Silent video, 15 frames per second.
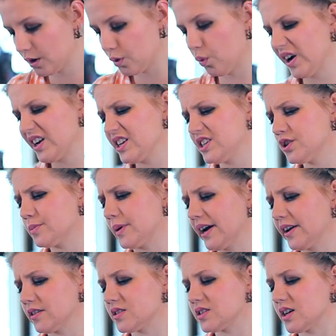Where did you buy
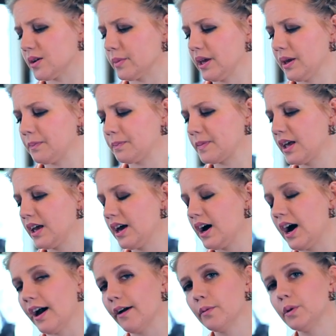your dummy?
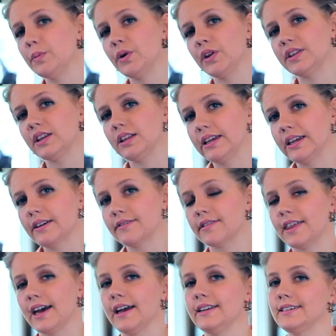I will put the link
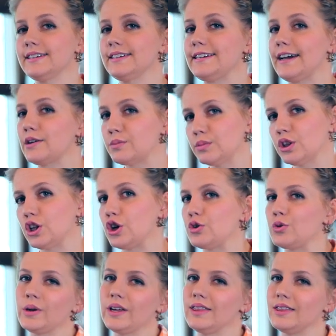for that down
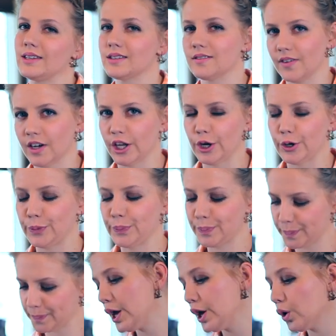below in this video.
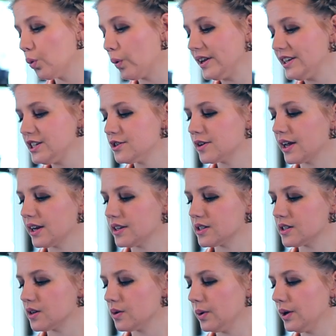When did you get into
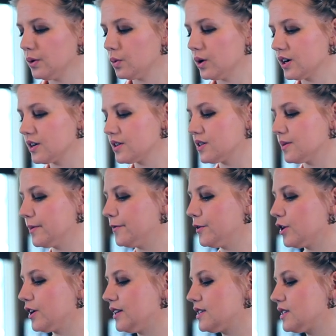sewing? What are some of
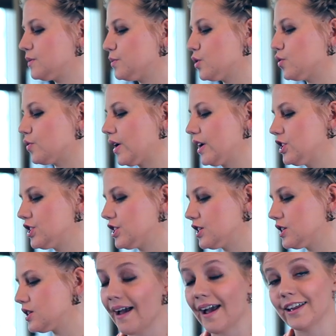your
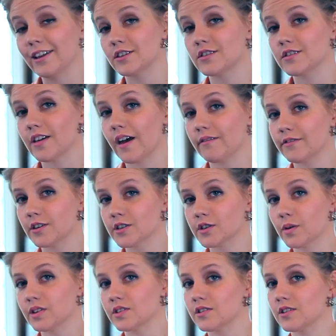inspiration? I answered that
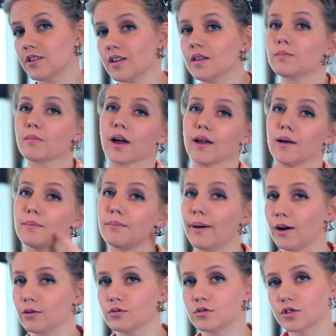first question in my
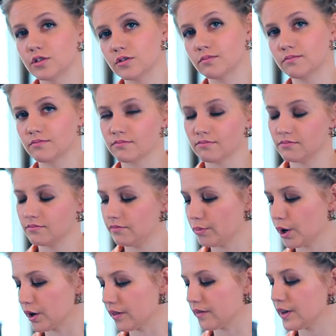about
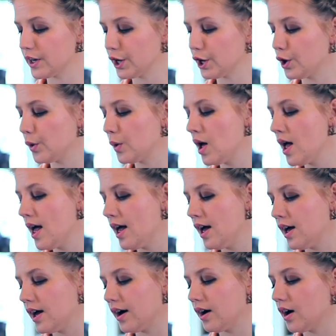part of the video,
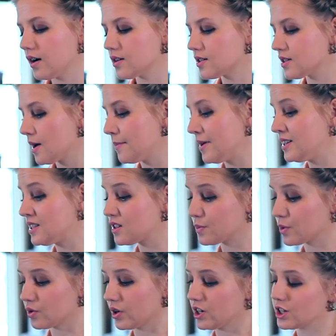some
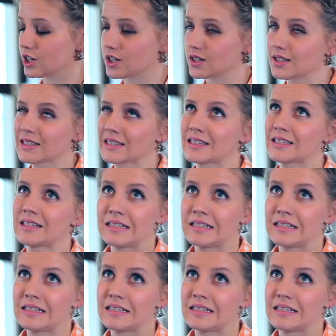inspirations.